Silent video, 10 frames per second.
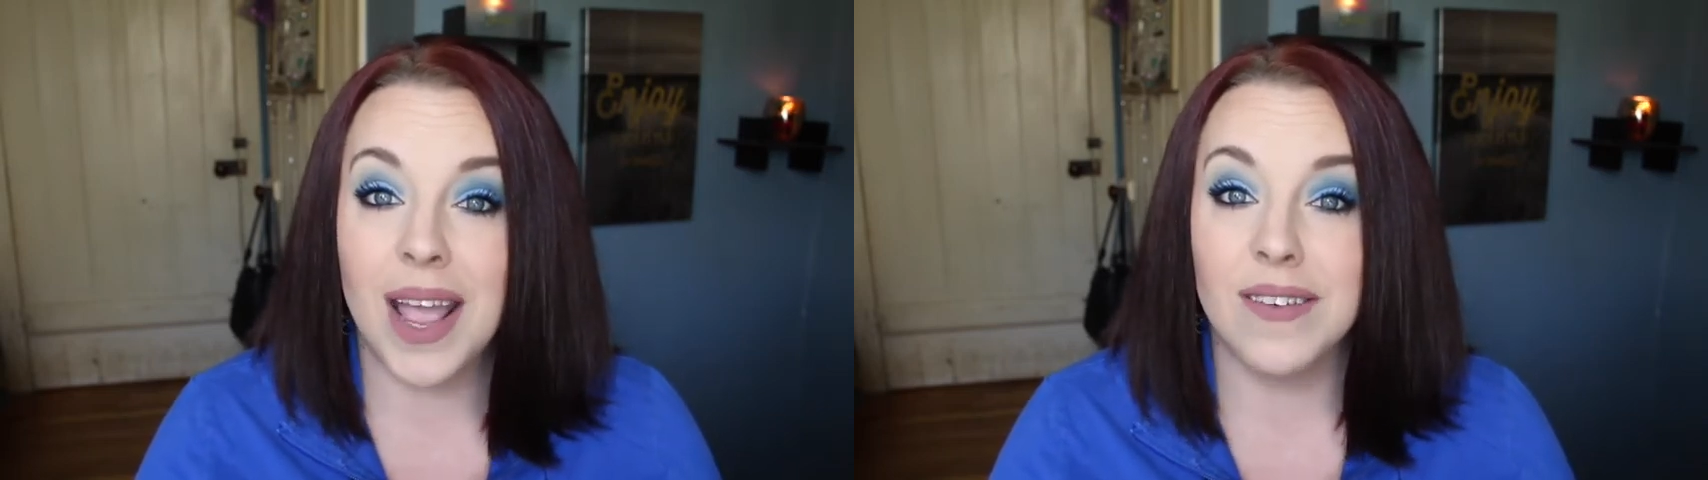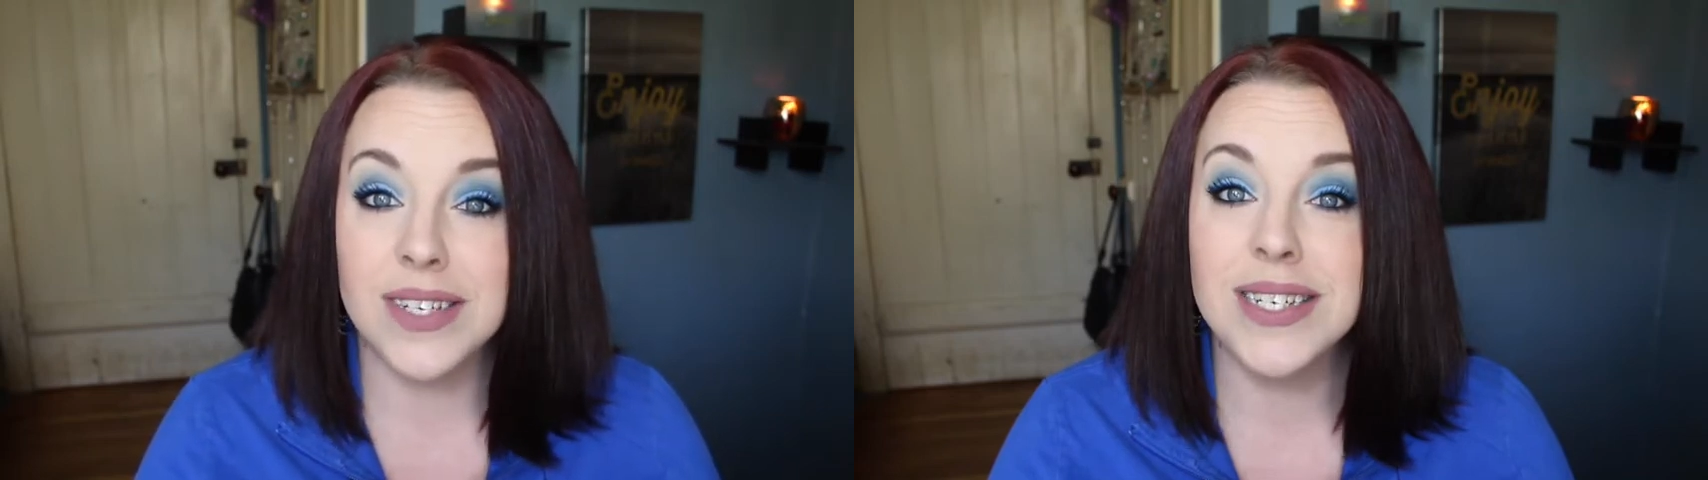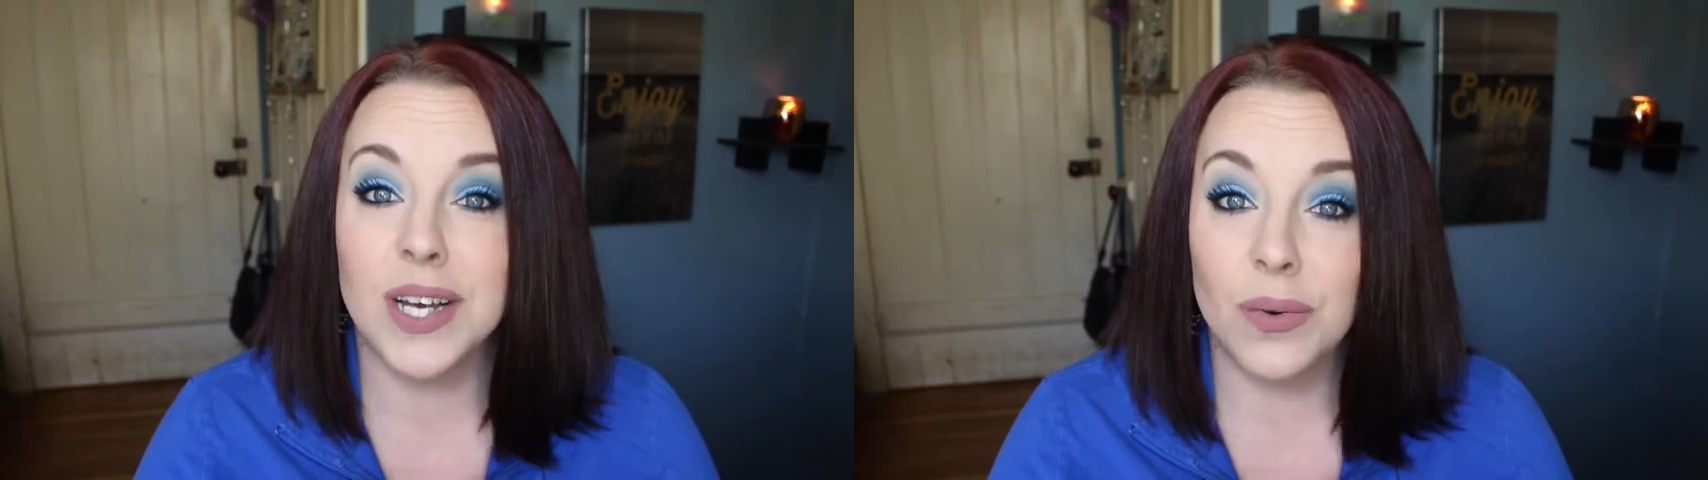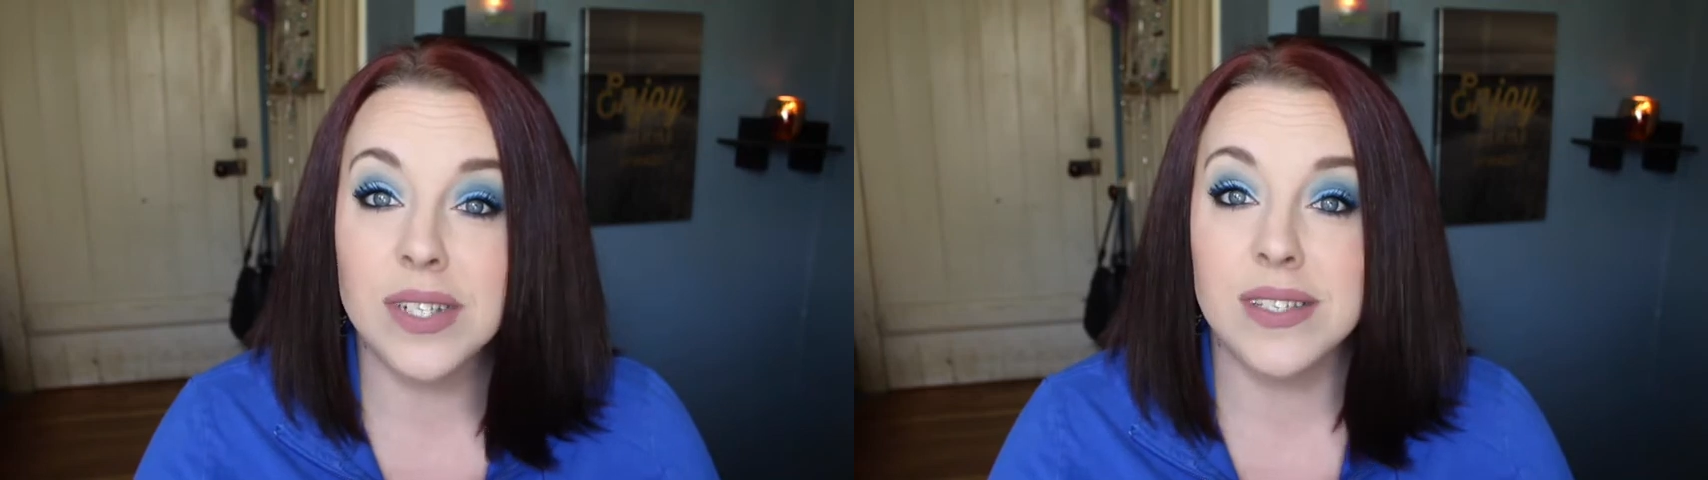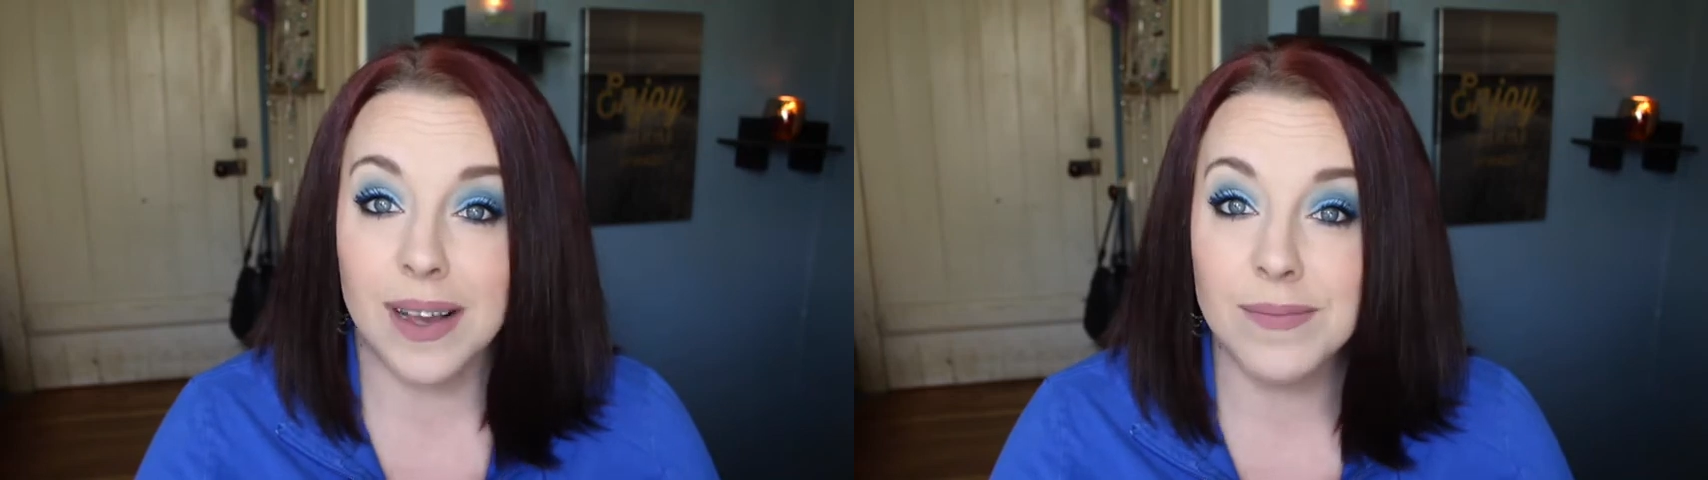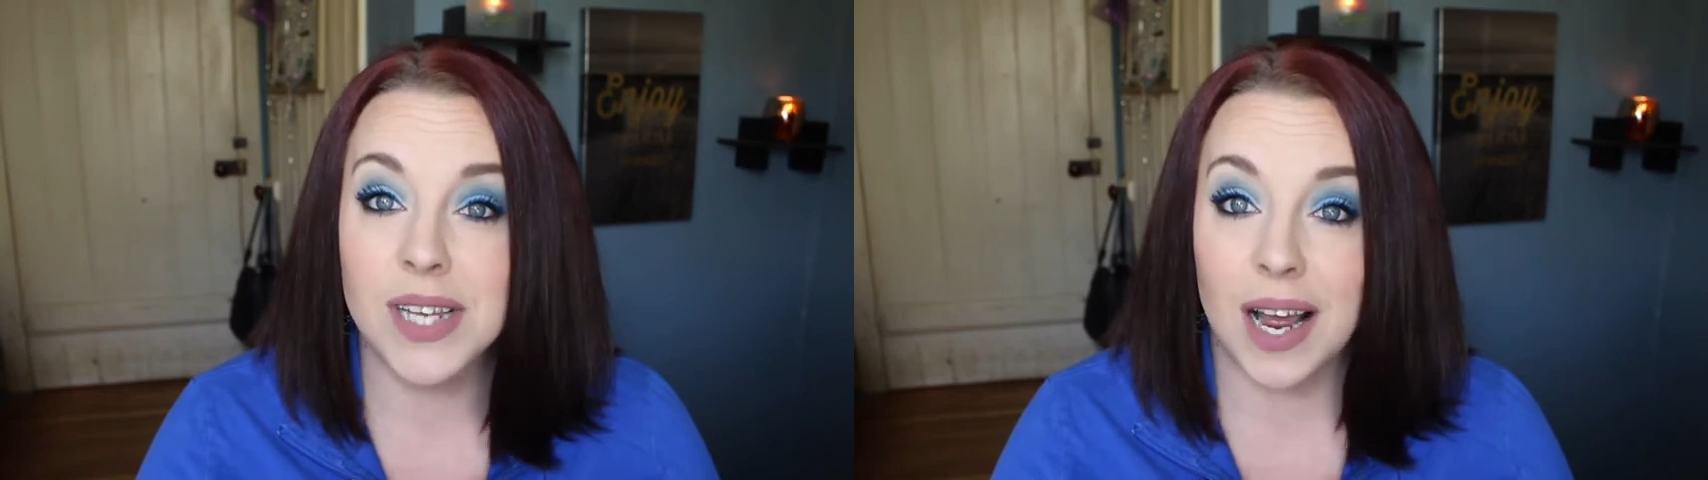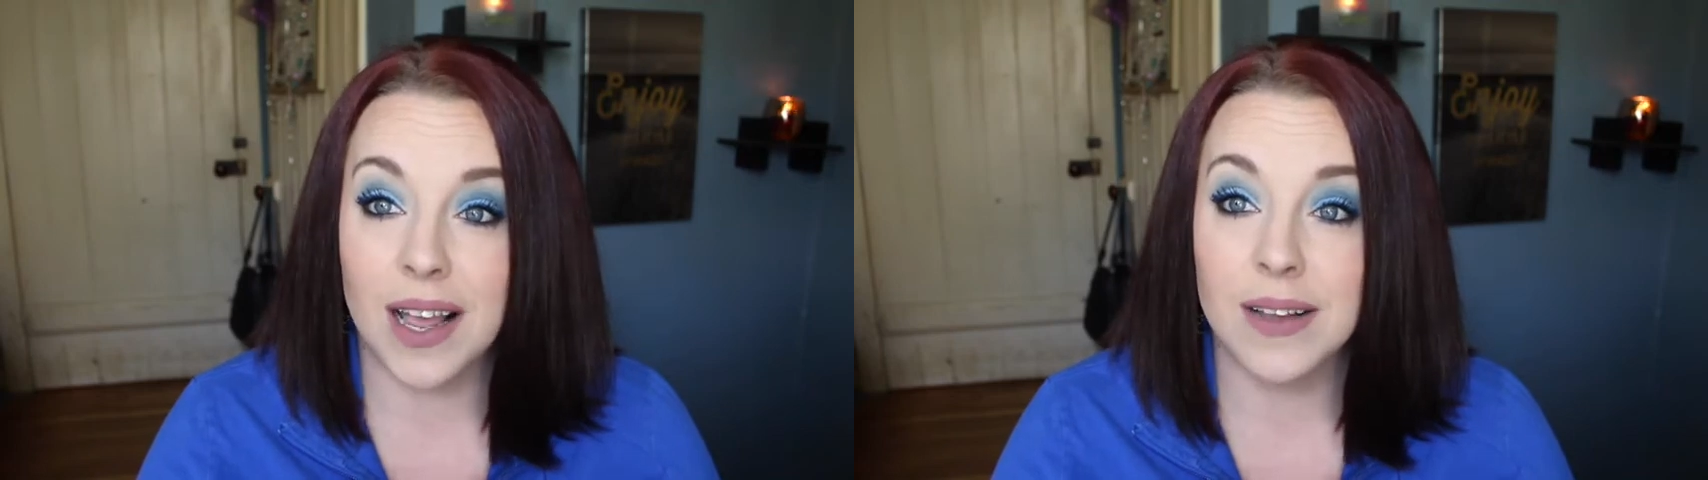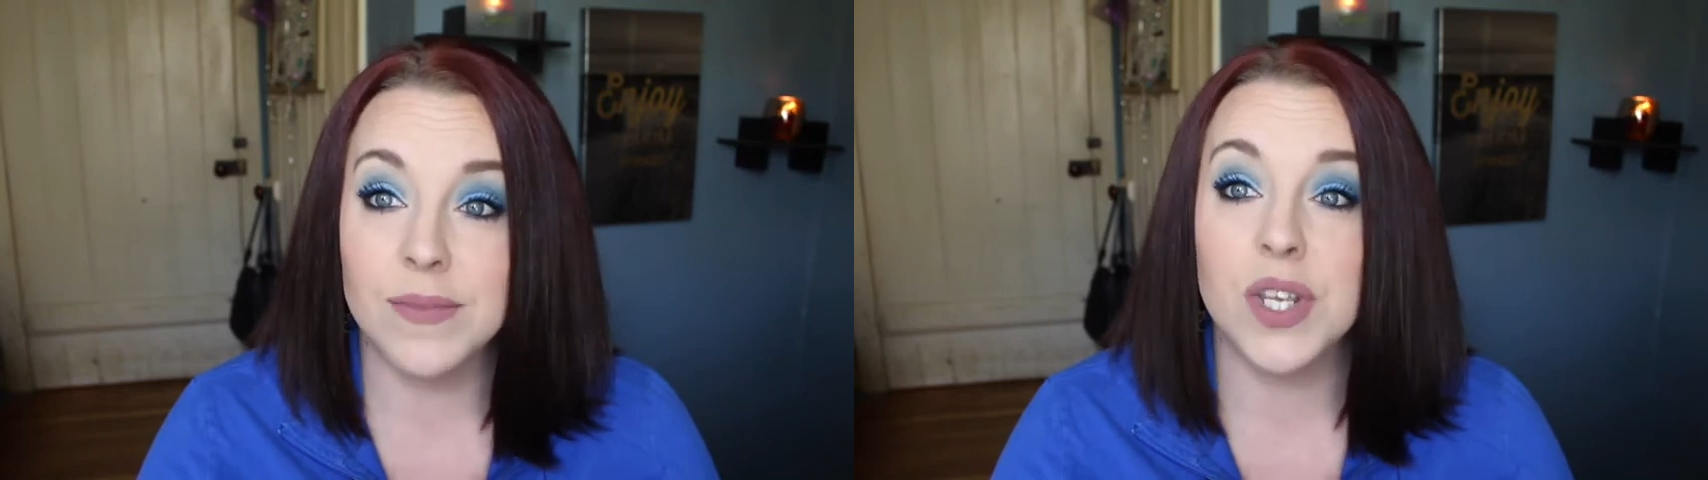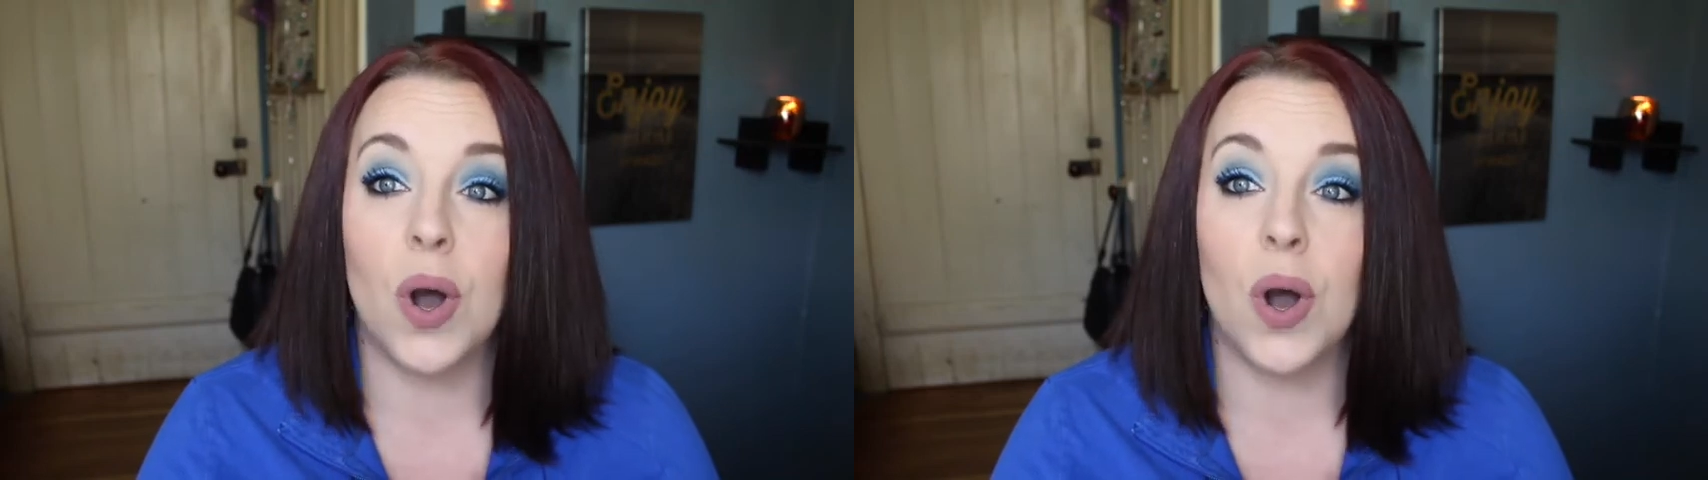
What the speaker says: have to deal with sometimes